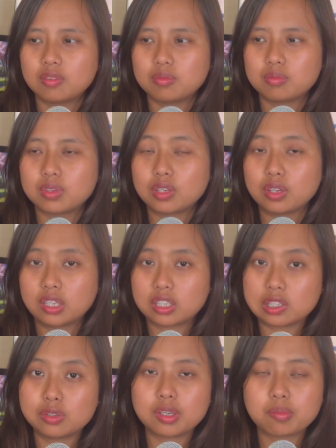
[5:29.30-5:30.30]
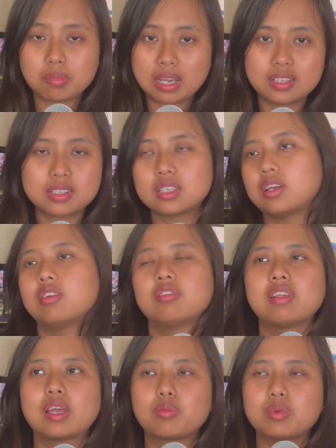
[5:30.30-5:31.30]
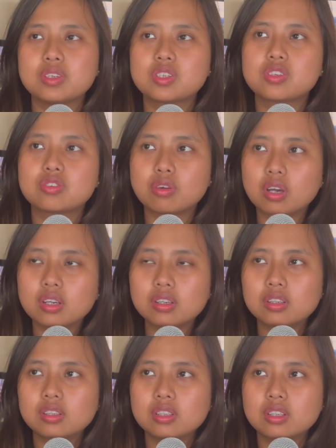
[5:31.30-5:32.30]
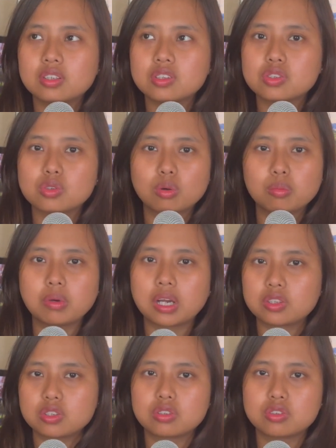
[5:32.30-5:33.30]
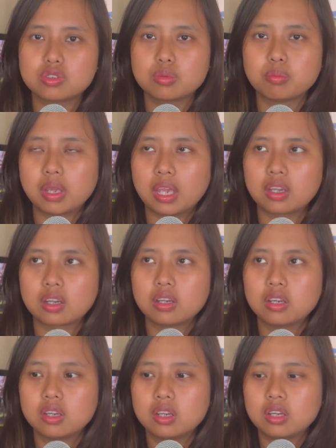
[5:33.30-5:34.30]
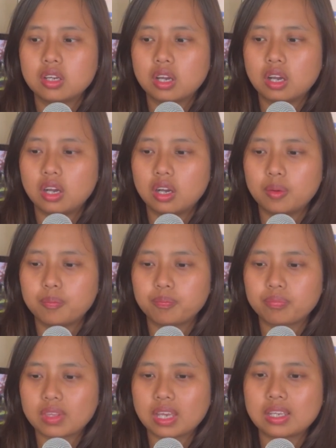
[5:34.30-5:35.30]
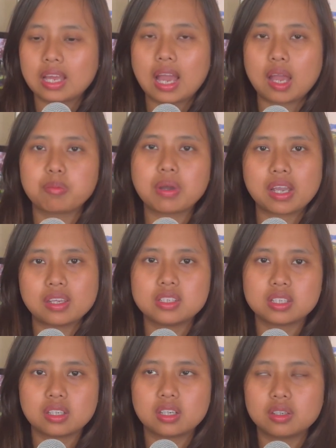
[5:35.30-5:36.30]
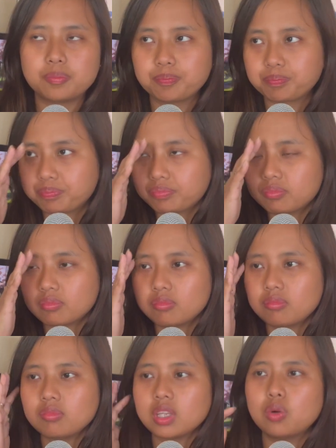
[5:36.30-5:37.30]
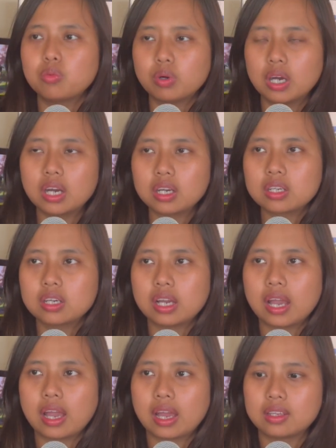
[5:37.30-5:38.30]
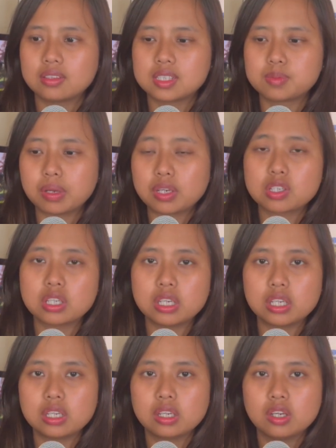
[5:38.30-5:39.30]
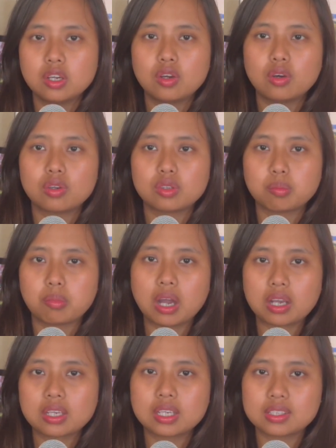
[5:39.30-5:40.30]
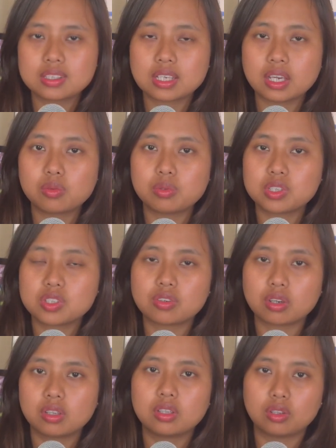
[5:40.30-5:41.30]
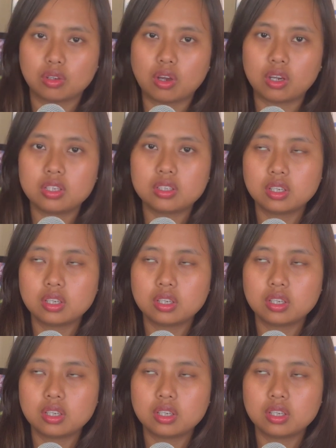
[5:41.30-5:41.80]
including myself, like we struggle so much to make an app idea work, and especially on the marketing side, we struggle a lot.